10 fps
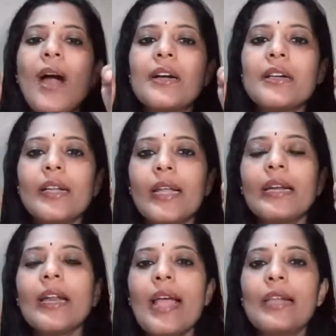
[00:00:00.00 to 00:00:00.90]

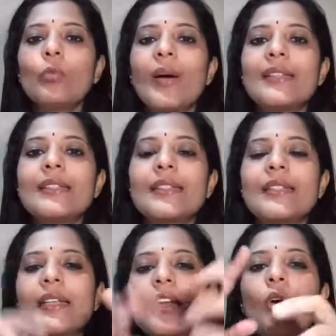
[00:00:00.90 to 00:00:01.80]
110 and
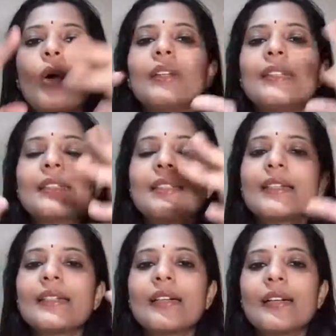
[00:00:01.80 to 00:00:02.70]
160 and all these
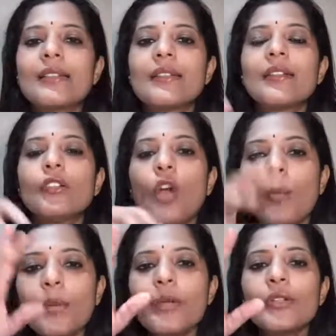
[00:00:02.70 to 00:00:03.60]
things are considered
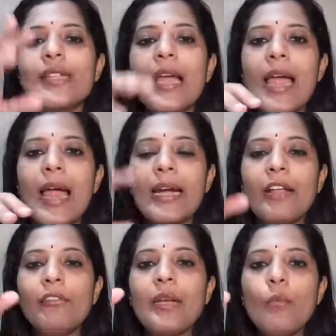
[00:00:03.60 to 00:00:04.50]
normal, because at
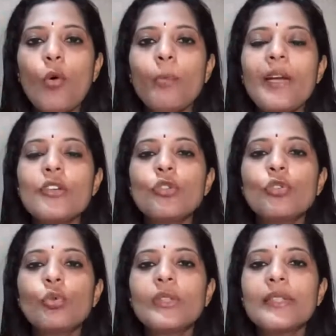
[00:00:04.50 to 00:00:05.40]
every moment
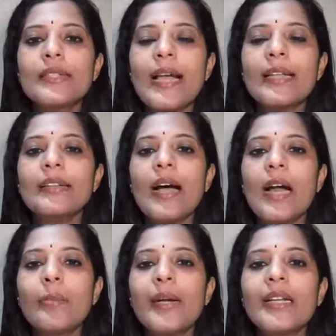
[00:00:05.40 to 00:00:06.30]
you do the scan, the
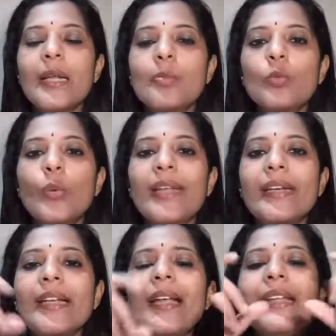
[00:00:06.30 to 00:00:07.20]
heartbeat keeps
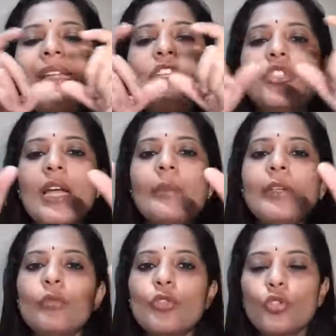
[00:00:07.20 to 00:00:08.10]
varying and each time
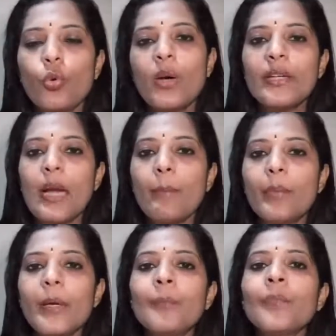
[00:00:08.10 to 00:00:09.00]
it would show a
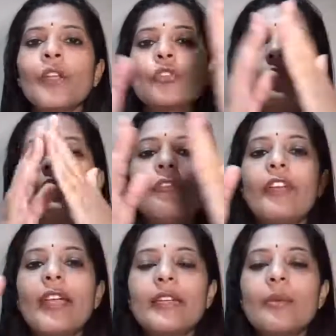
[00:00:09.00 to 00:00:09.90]
number. So it's a
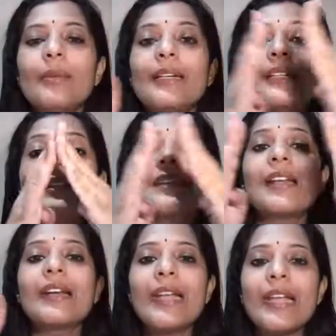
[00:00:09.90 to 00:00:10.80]
variability, it's
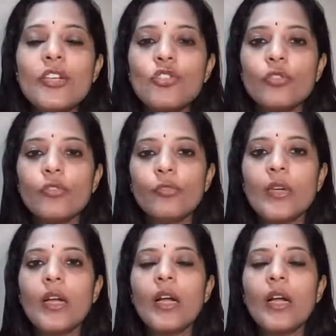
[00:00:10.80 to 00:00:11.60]
a range of